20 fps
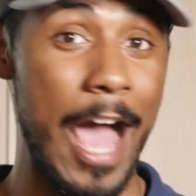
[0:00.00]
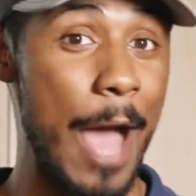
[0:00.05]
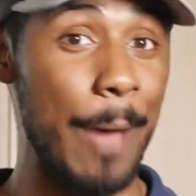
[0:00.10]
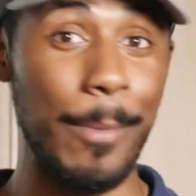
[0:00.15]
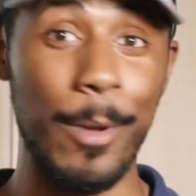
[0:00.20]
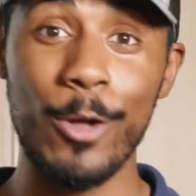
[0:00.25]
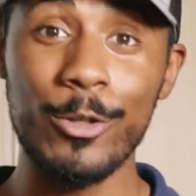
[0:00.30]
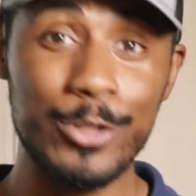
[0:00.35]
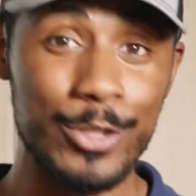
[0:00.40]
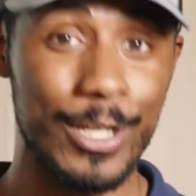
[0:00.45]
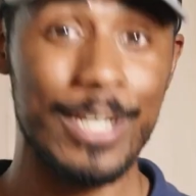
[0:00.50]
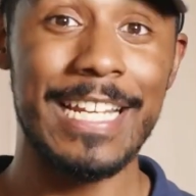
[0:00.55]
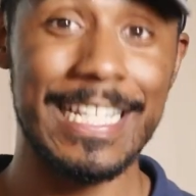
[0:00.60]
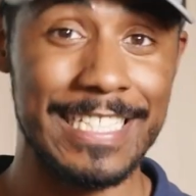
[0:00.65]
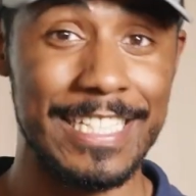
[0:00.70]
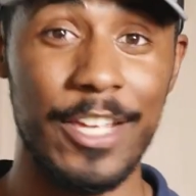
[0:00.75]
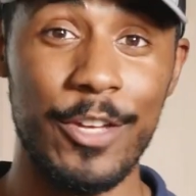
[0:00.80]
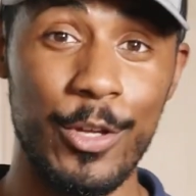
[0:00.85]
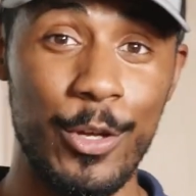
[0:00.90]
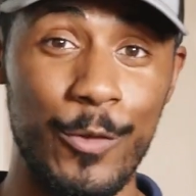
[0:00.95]
I'm also going
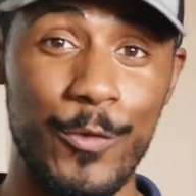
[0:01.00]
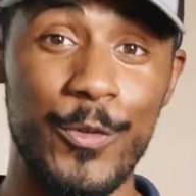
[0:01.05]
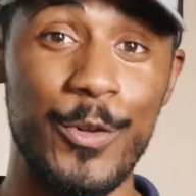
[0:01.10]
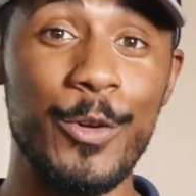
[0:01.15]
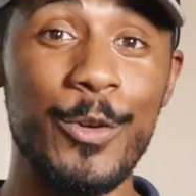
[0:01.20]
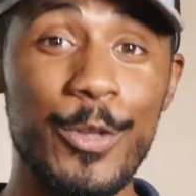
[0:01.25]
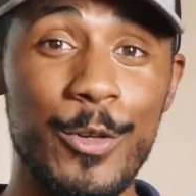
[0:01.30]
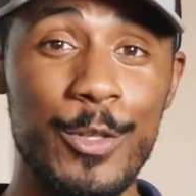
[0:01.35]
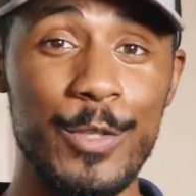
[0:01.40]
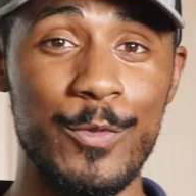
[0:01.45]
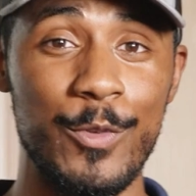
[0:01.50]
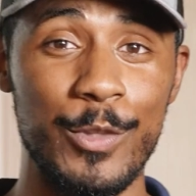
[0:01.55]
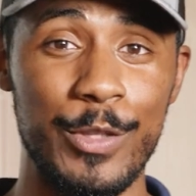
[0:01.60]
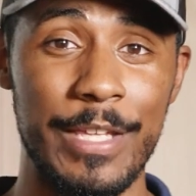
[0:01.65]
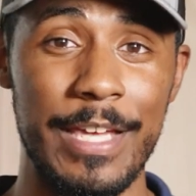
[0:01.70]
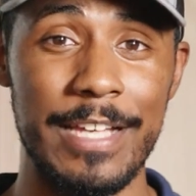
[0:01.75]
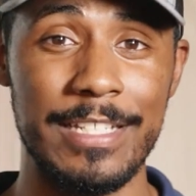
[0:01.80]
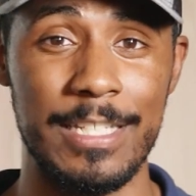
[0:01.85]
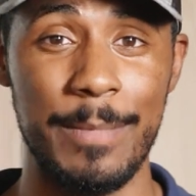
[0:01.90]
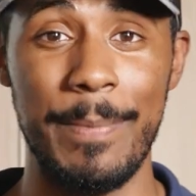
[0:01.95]
to tell you a few useful
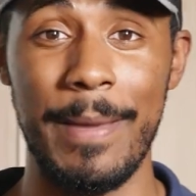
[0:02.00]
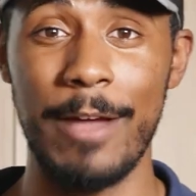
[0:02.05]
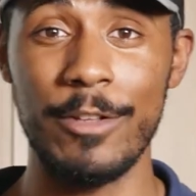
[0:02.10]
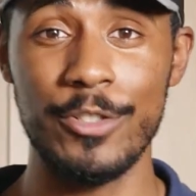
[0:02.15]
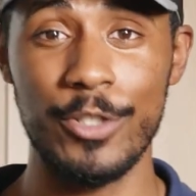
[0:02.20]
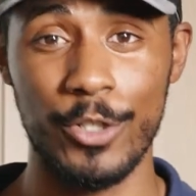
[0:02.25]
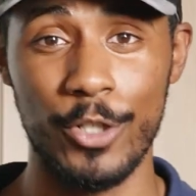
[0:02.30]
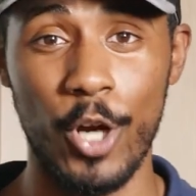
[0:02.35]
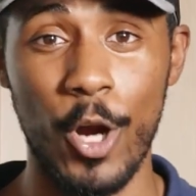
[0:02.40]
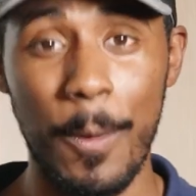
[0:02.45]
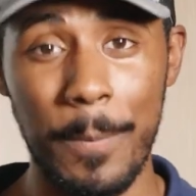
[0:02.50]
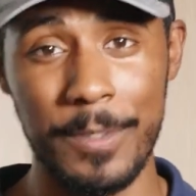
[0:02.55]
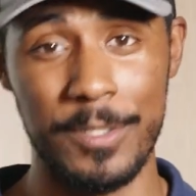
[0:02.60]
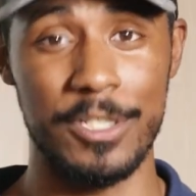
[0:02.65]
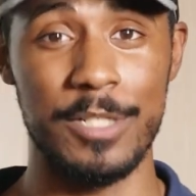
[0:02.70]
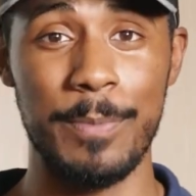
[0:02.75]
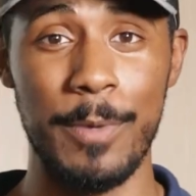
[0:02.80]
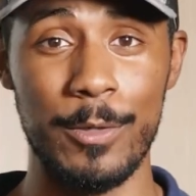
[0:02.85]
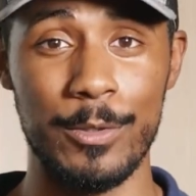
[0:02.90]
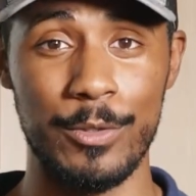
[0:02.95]
things about your garbage
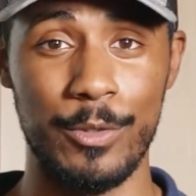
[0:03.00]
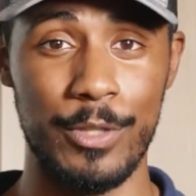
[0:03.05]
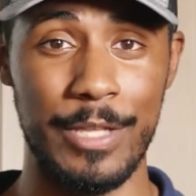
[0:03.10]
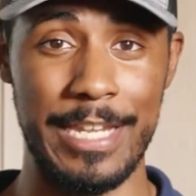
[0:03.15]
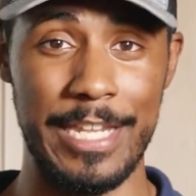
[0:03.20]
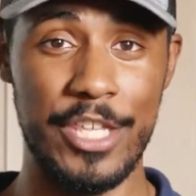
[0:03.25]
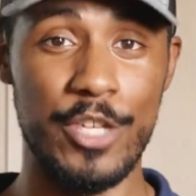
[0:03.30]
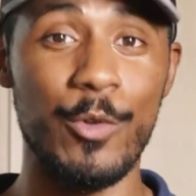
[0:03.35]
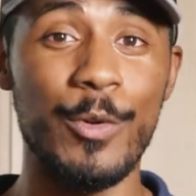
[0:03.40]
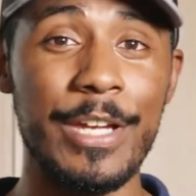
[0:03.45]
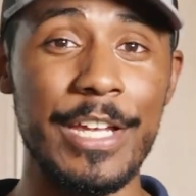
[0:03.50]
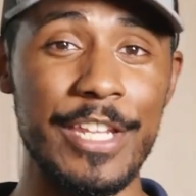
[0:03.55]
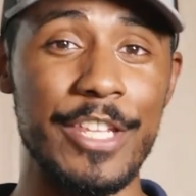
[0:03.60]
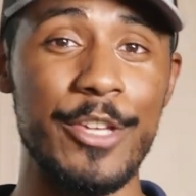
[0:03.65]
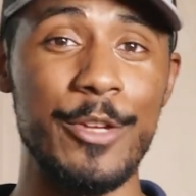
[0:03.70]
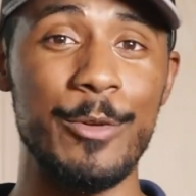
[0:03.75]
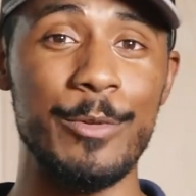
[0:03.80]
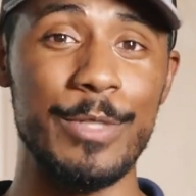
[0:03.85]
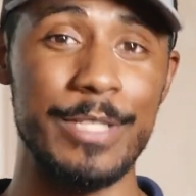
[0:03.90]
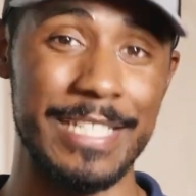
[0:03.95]
disposal that you can
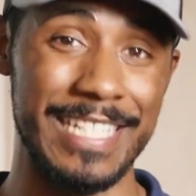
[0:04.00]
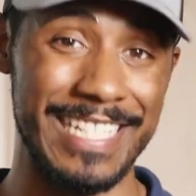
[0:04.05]
use